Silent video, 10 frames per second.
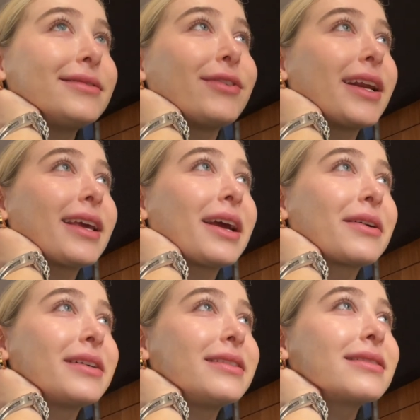running
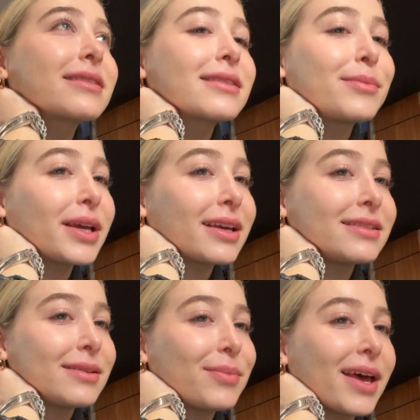errands, being
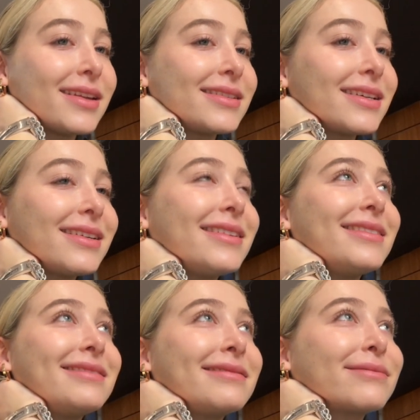independent,
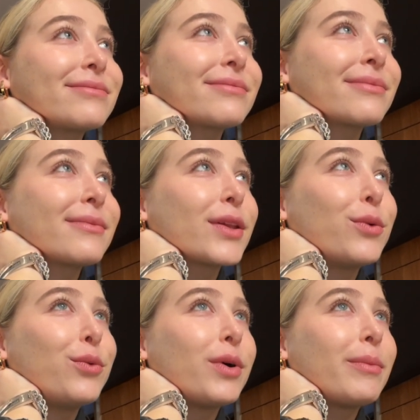
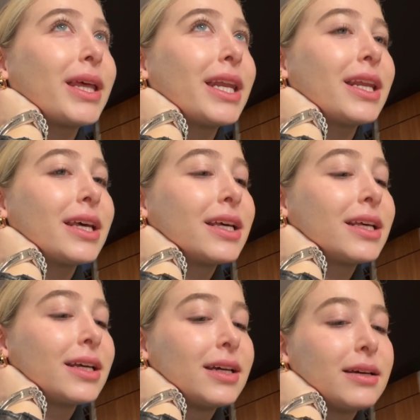women,
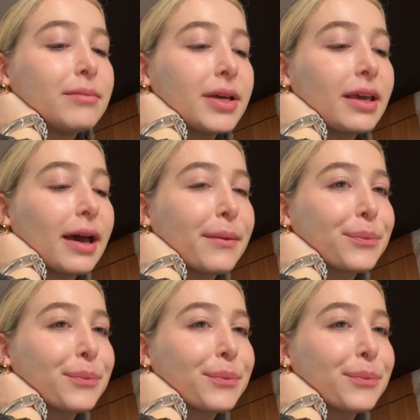but yeah.